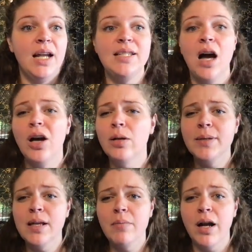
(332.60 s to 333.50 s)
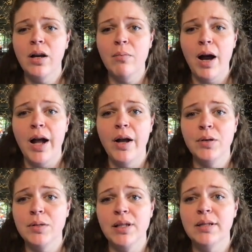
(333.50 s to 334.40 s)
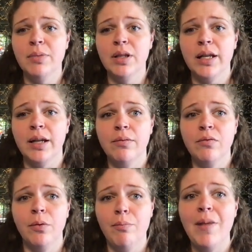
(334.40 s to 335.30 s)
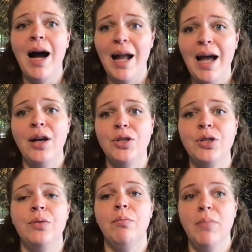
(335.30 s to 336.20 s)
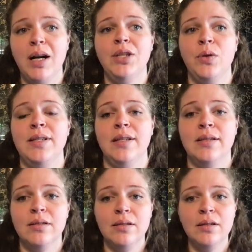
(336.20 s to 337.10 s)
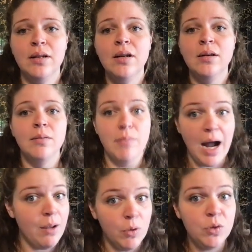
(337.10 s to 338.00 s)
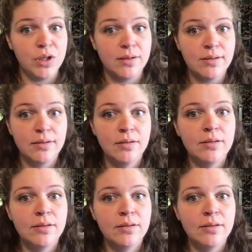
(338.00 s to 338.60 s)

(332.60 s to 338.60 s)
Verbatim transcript: It's 100% my my responsibility for my attitude, my choices, my emotions.